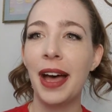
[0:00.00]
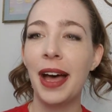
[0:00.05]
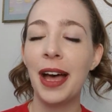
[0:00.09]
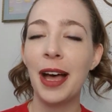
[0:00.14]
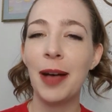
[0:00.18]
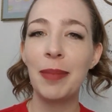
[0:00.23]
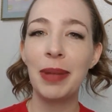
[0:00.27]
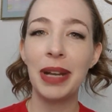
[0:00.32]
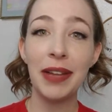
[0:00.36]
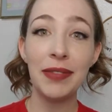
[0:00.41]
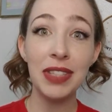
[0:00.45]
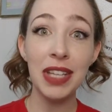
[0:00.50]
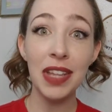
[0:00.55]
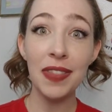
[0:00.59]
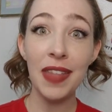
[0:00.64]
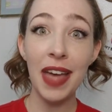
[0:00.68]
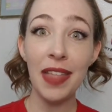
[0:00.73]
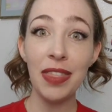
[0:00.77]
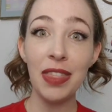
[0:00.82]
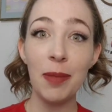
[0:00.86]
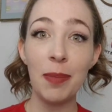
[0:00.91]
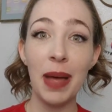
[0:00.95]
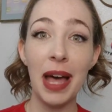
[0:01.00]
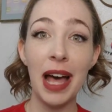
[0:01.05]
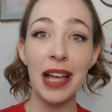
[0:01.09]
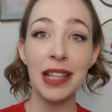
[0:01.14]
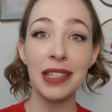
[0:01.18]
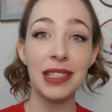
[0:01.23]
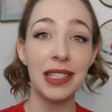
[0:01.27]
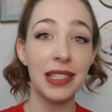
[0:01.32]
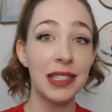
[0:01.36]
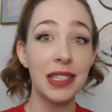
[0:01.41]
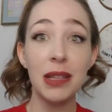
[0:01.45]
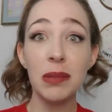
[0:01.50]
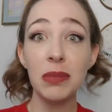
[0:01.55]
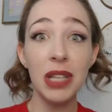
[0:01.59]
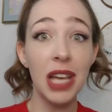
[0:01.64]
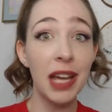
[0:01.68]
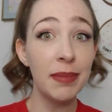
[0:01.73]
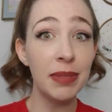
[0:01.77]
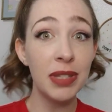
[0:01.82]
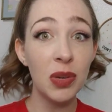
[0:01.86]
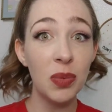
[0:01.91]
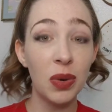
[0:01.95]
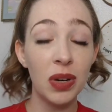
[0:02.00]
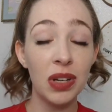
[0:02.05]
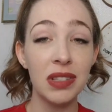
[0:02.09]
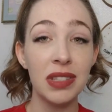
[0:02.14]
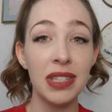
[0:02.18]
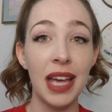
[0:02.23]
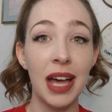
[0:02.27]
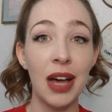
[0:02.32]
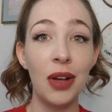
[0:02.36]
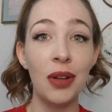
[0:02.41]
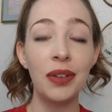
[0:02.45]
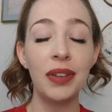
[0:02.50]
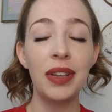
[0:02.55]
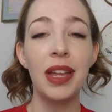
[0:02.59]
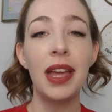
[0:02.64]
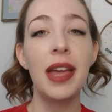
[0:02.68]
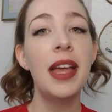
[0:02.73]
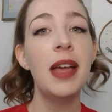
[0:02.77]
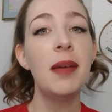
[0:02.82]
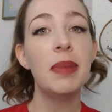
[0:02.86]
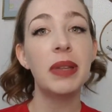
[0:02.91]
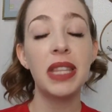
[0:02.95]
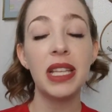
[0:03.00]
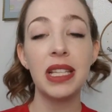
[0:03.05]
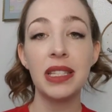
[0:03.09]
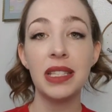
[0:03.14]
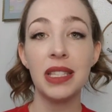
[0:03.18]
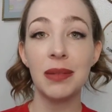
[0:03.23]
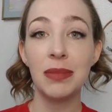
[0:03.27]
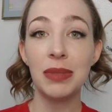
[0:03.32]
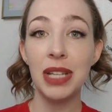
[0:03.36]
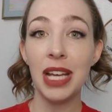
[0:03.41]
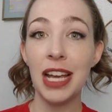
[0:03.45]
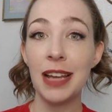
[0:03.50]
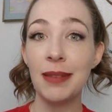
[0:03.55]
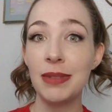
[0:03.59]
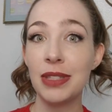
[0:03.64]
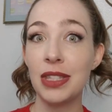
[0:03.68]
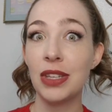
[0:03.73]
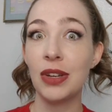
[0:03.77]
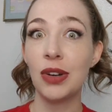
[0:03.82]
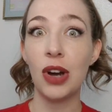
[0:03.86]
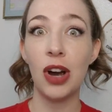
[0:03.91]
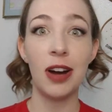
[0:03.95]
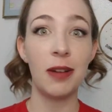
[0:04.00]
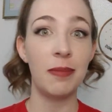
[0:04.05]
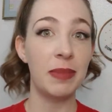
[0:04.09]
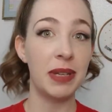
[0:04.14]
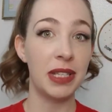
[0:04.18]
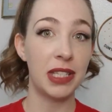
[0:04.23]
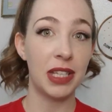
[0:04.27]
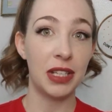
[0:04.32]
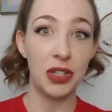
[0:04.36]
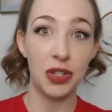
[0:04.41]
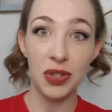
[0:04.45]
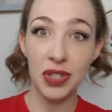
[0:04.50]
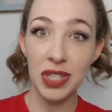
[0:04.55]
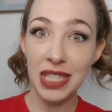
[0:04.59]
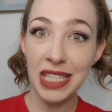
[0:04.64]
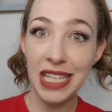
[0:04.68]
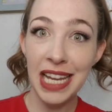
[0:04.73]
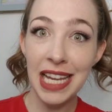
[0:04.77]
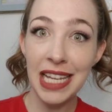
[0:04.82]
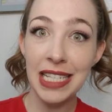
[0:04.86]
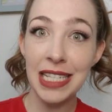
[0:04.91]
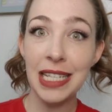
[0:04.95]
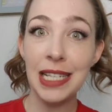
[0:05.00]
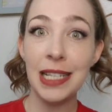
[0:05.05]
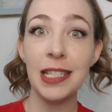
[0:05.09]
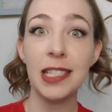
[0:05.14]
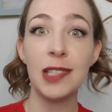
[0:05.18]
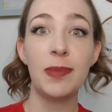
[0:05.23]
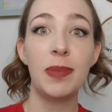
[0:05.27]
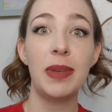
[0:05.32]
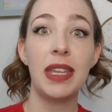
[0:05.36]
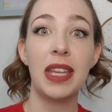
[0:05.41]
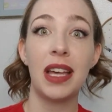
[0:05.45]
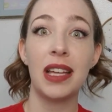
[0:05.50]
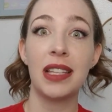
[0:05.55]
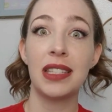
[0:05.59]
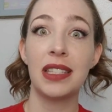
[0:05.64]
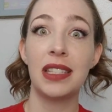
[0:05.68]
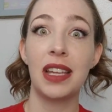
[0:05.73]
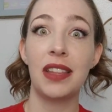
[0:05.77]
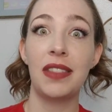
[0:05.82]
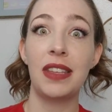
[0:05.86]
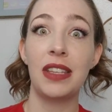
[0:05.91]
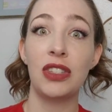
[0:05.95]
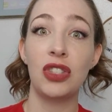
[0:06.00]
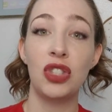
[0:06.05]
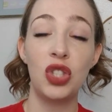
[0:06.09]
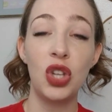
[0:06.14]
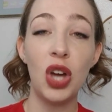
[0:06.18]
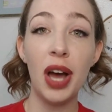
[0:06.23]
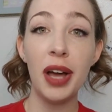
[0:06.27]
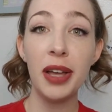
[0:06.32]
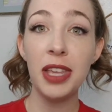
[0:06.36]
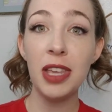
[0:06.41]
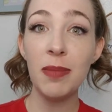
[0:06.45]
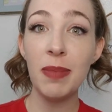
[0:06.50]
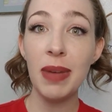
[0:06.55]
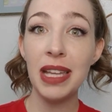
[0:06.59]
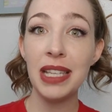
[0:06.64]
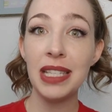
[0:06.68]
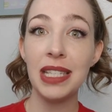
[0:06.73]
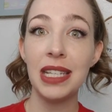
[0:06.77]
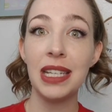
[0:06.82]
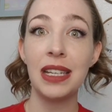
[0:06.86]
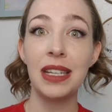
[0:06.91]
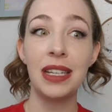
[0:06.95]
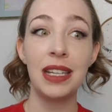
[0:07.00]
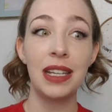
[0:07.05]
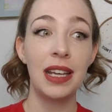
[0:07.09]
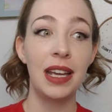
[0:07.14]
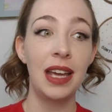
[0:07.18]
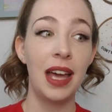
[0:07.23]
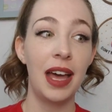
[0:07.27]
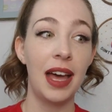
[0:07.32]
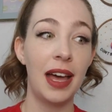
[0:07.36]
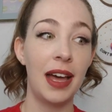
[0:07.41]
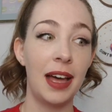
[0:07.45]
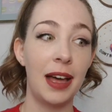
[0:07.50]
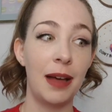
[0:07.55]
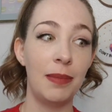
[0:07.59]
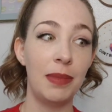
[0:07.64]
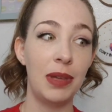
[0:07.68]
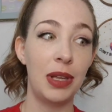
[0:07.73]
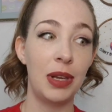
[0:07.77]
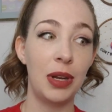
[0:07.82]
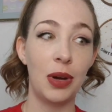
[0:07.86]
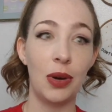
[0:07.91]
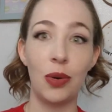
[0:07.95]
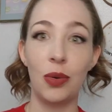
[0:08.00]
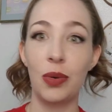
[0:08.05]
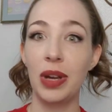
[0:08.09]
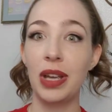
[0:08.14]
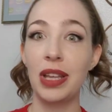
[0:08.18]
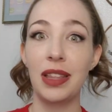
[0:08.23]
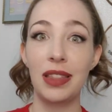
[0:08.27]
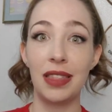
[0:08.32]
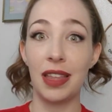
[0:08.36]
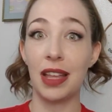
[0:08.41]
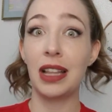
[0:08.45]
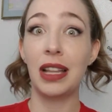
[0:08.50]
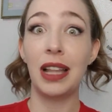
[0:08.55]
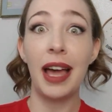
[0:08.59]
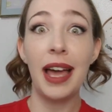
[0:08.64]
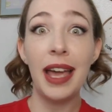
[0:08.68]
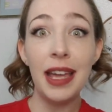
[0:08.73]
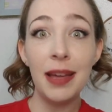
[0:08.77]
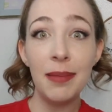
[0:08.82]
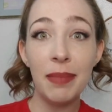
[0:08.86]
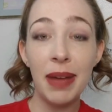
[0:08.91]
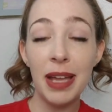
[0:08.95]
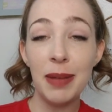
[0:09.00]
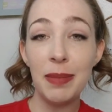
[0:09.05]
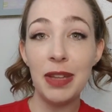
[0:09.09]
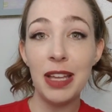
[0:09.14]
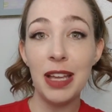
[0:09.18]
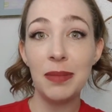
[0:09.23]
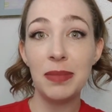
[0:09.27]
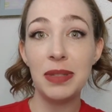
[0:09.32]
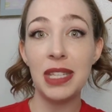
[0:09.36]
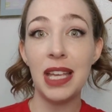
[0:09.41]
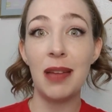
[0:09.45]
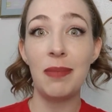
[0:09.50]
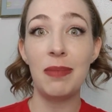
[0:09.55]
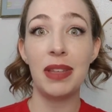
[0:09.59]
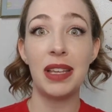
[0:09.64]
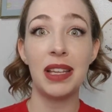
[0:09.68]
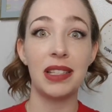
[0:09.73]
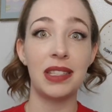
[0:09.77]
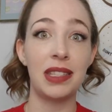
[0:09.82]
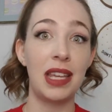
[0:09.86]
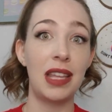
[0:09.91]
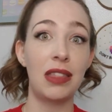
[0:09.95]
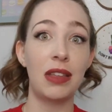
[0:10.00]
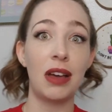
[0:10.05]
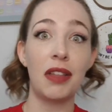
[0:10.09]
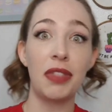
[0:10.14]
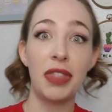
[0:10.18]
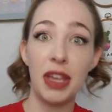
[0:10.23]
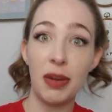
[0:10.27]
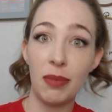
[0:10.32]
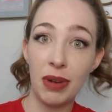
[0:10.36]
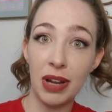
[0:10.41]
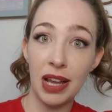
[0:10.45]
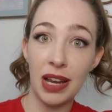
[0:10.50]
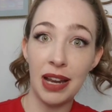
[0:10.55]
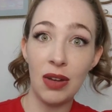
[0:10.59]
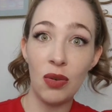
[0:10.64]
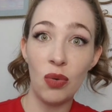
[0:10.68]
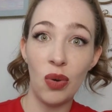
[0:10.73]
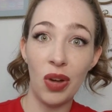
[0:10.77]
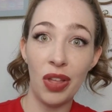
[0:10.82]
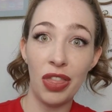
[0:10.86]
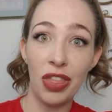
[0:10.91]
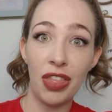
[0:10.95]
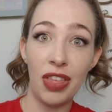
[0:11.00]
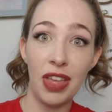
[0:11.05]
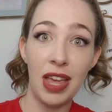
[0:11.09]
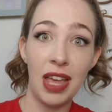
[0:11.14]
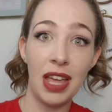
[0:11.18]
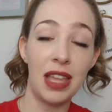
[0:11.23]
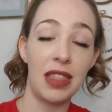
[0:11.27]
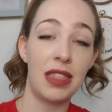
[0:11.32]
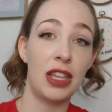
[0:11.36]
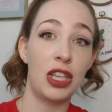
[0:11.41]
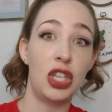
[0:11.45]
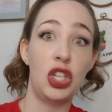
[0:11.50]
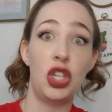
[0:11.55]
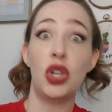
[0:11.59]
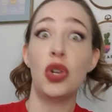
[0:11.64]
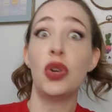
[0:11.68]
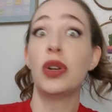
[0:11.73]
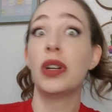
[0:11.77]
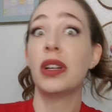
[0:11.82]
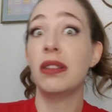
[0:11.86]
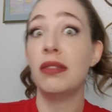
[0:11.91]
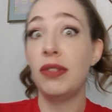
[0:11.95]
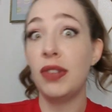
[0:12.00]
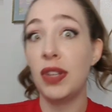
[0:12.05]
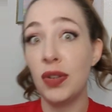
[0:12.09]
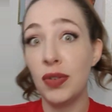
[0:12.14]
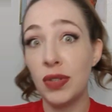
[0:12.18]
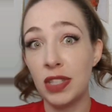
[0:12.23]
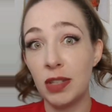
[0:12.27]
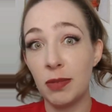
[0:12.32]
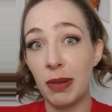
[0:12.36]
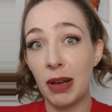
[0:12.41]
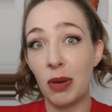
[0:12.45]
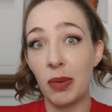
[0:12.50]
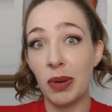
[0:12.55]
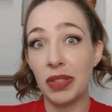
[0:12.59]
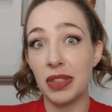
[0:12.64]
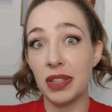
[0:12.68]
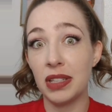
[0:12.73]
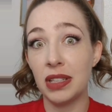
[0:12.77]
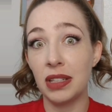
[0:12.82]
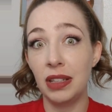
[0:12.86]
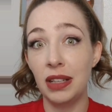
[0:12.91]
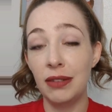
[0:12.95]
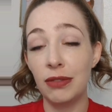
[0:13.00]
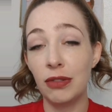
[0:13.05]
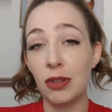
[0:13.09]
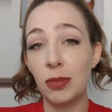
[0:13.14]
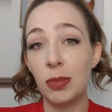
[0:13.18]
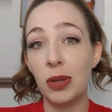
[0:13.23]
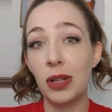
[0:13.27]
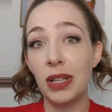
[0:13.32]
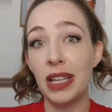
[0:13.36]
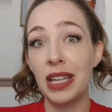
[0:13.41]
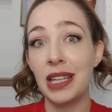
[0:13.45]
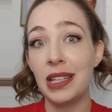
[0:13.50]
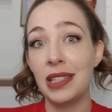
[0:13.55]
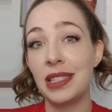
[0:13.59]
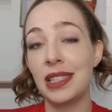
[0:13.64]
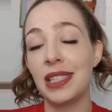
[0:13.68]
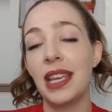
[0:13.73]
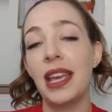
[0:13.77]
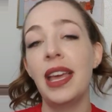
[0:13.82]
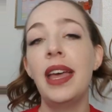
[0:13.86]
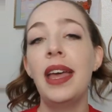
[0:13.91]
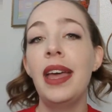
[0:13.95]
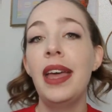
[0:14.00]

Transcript: And I've done that in the past, and sometimes it works out, but then sometimes there are misunderstandings because nothing's documented. The client might be upset because they thought they were getting one thing, and then you're confused about what the deliverable is.